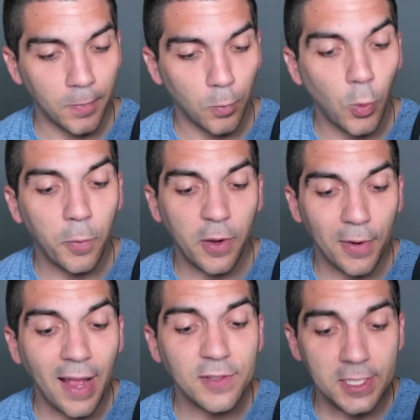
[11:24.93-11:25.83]
When we
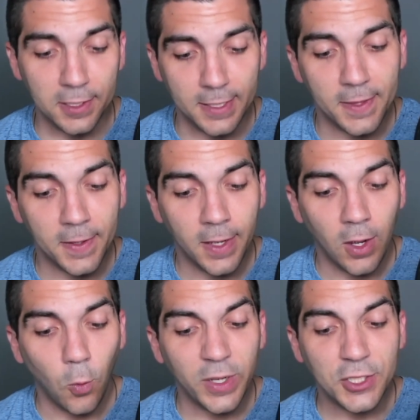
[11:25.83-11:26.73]
arrived in Duluth,
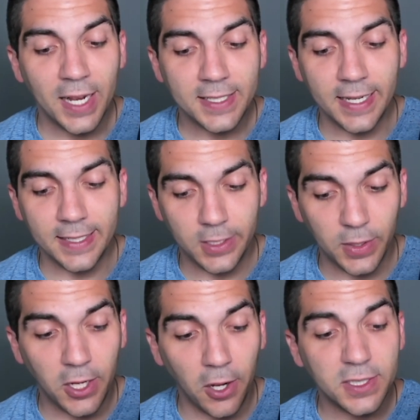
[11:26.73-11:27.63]
we checked in to a
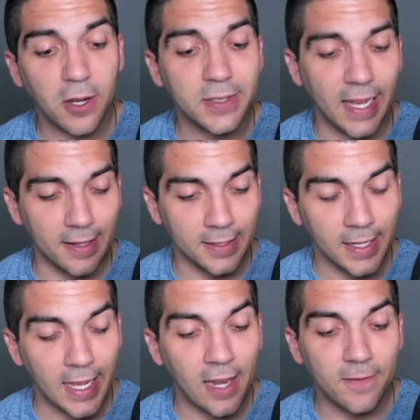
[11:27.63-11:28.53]
cozy hotel
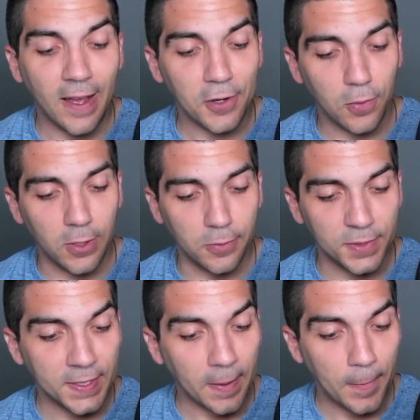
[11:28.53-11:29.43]
and found our rooms.